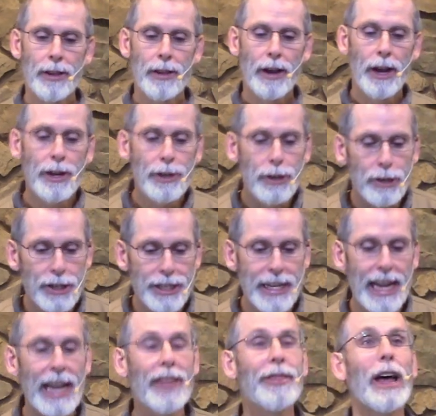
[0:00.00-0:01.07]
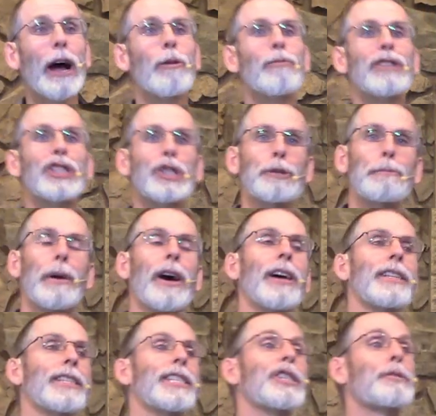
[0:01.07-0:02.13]
understand that
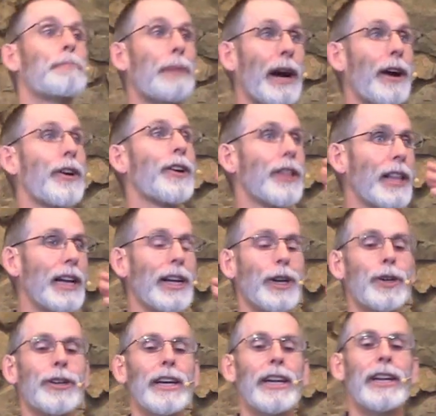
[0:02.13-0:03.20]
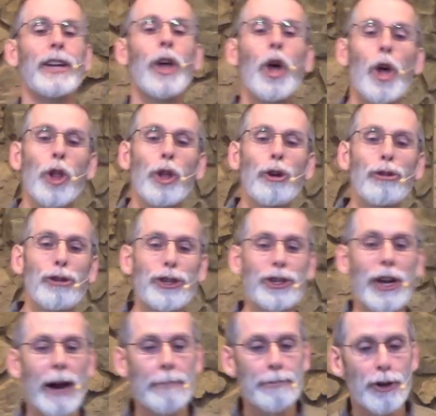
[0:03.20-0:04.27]
response is paralleled in Luke
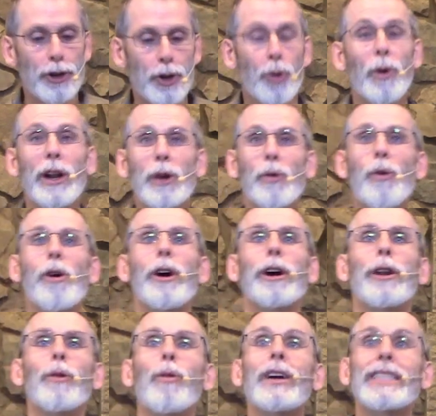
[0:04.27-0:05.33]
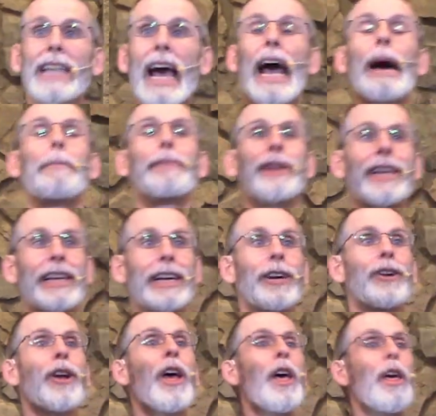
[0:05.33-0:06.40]
chapter 21. What's happening here?